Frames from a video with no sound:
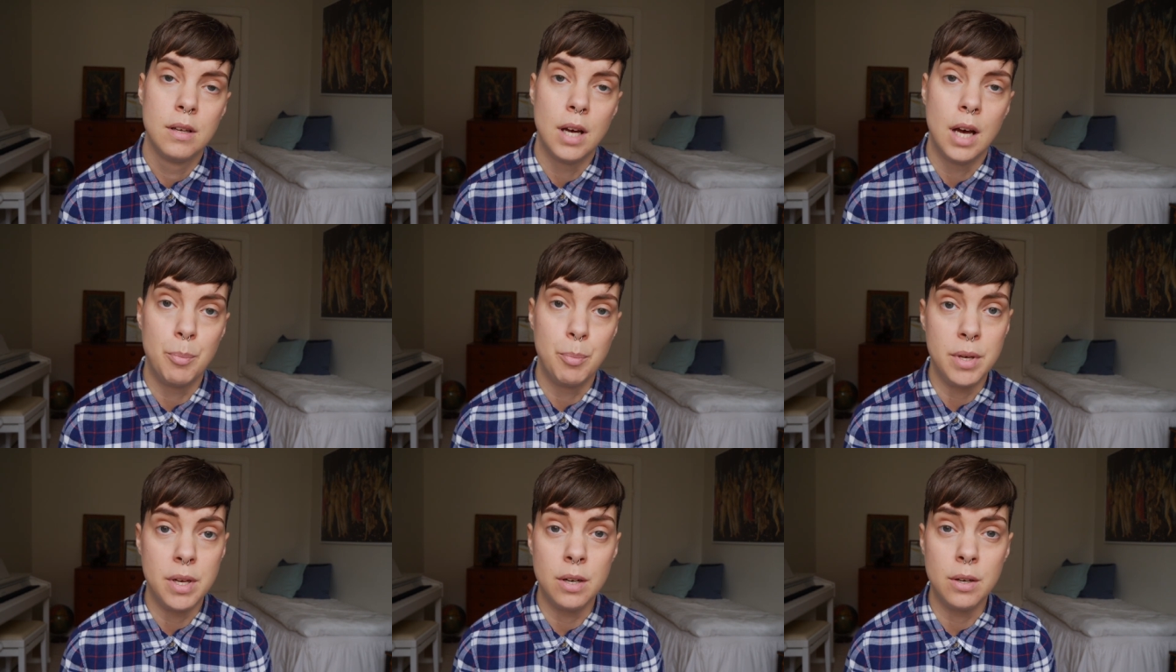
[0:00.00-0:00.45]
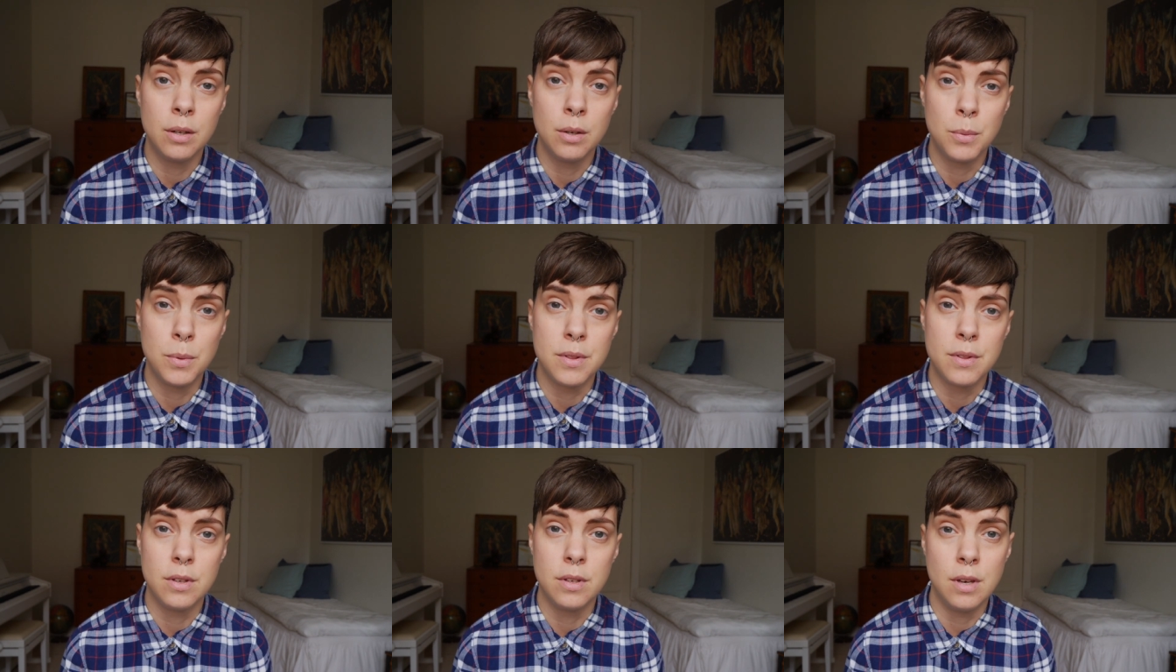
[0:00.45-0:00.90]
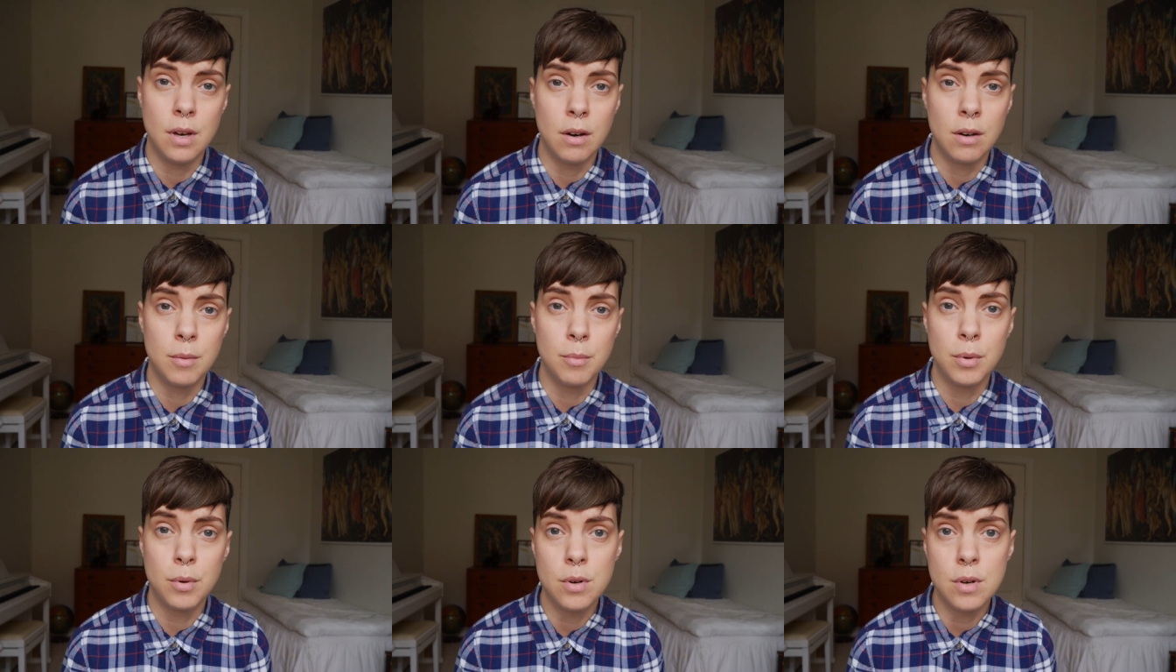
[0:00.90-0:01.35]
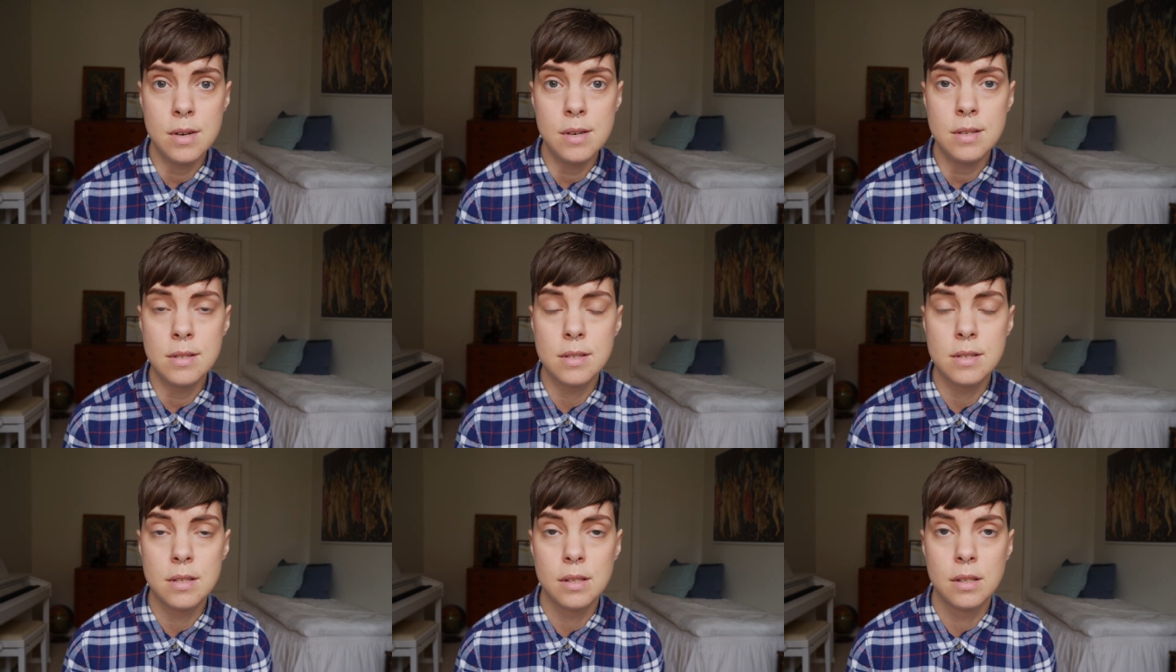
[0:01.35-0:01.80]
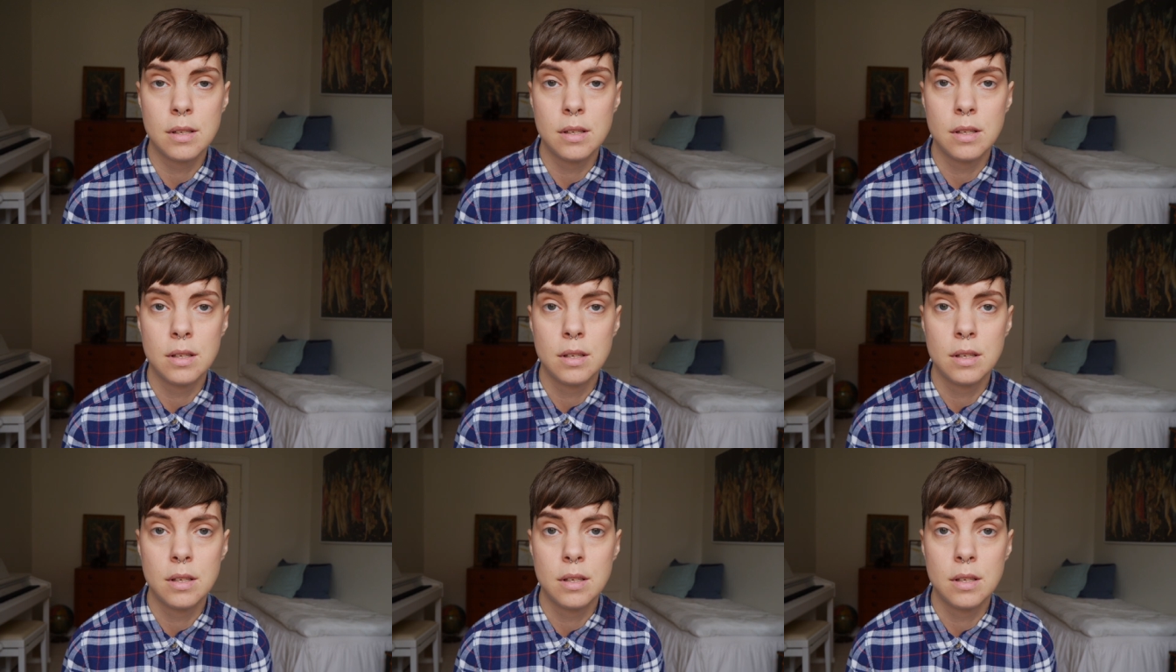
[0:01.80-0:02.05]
appearing with young boys,